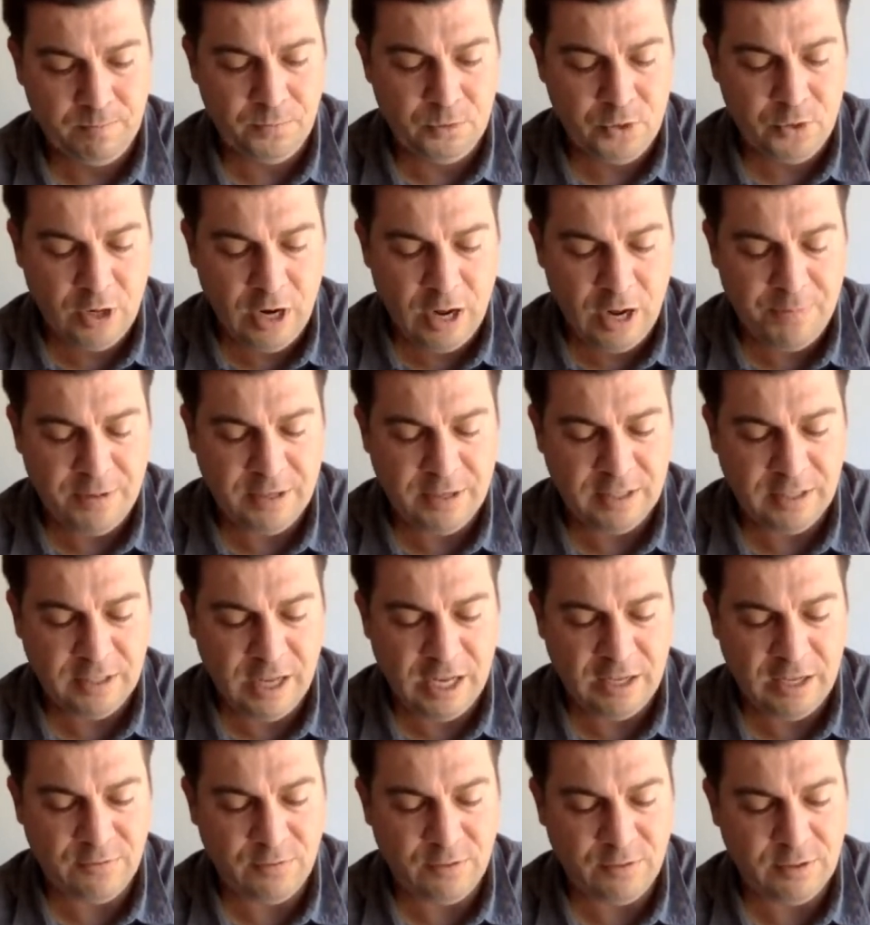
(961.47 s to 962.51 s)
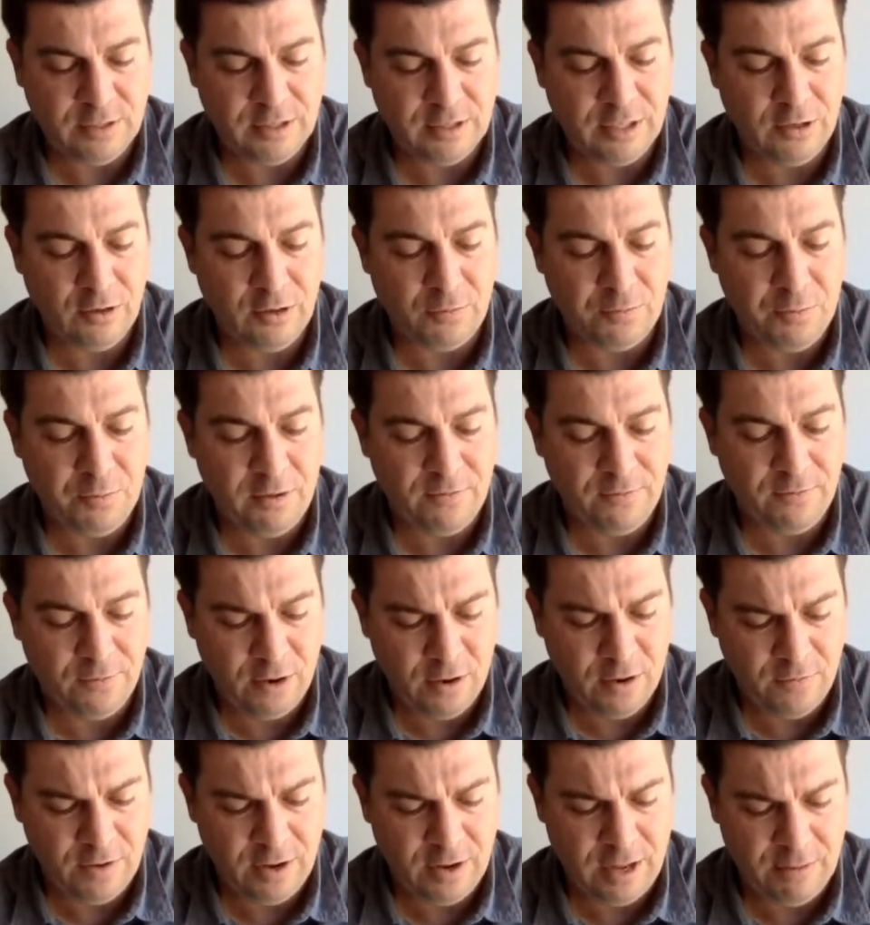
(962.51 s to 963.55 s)
Do not be slothful in zeal. Be
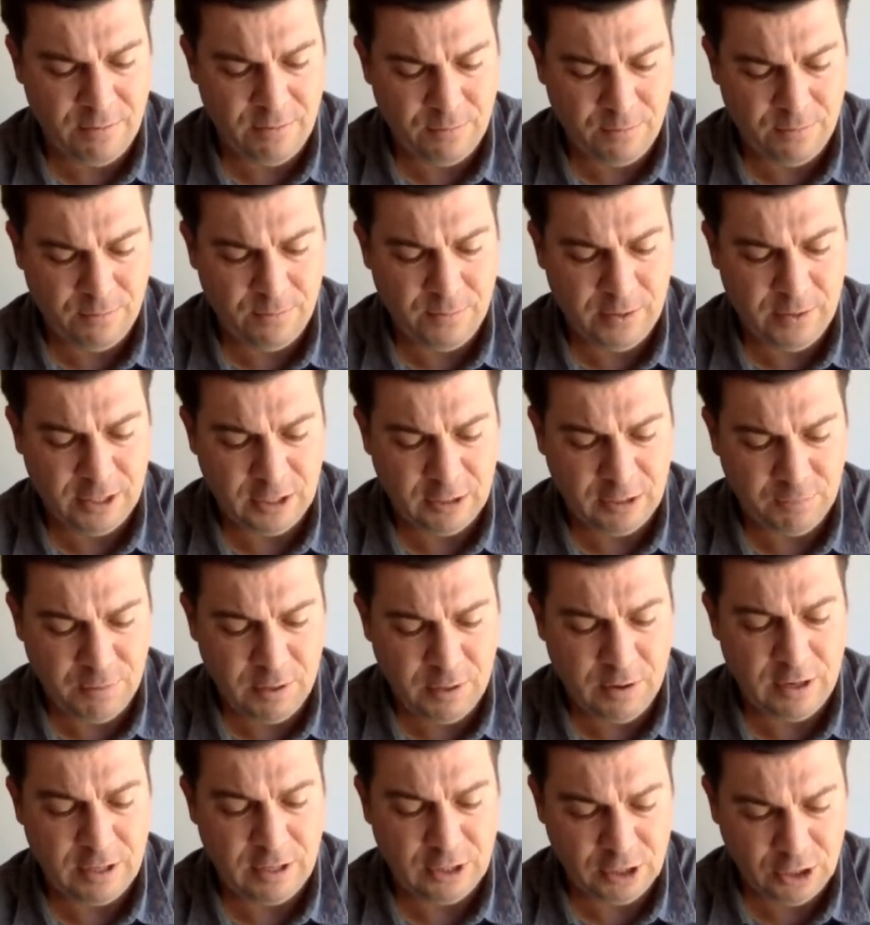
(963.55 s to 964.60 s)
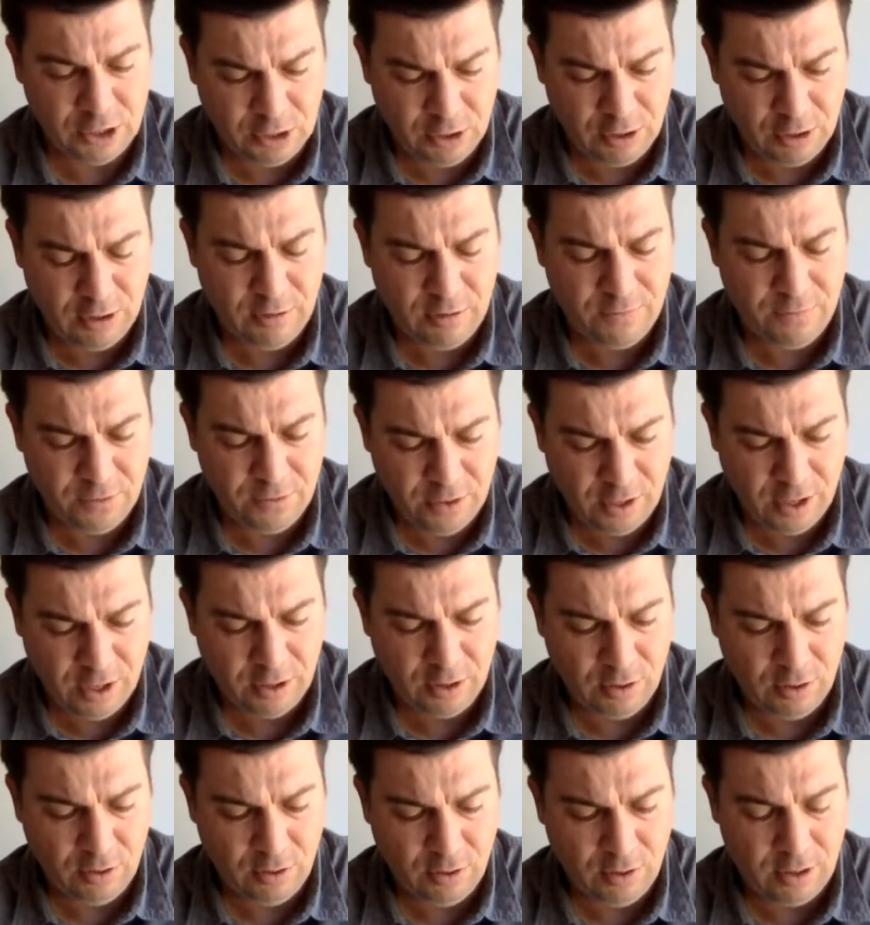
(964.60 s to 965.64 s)
fervent in spirit. Serve the
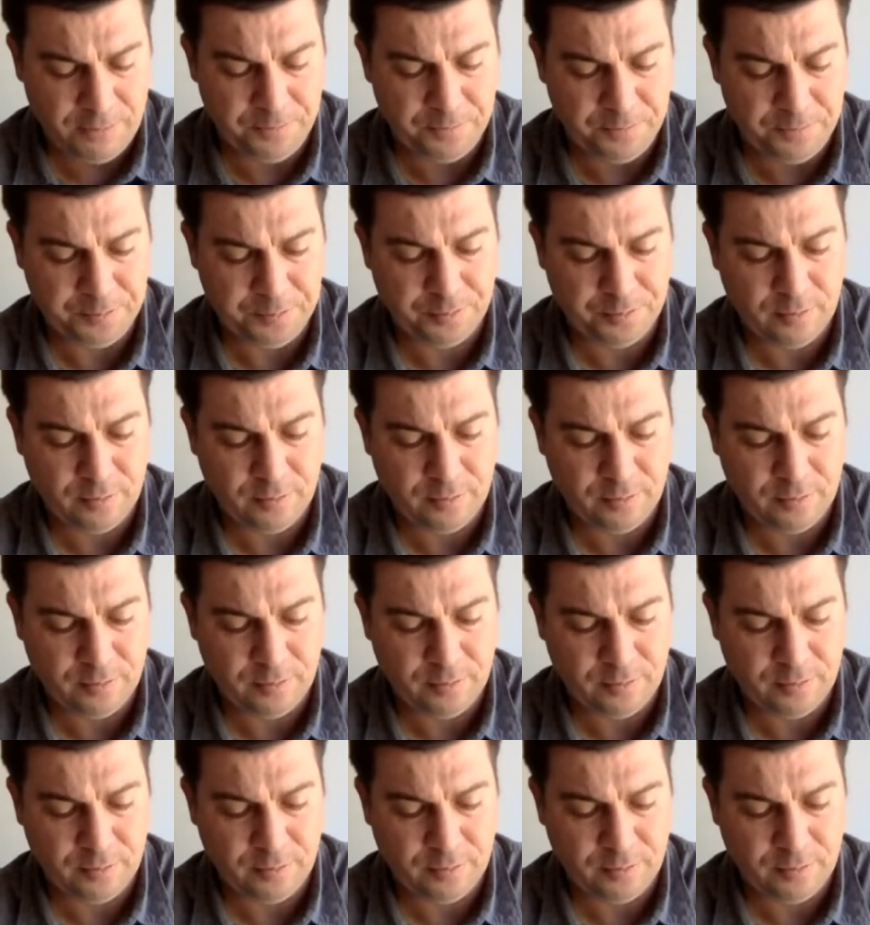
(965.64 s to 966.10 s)
Lord.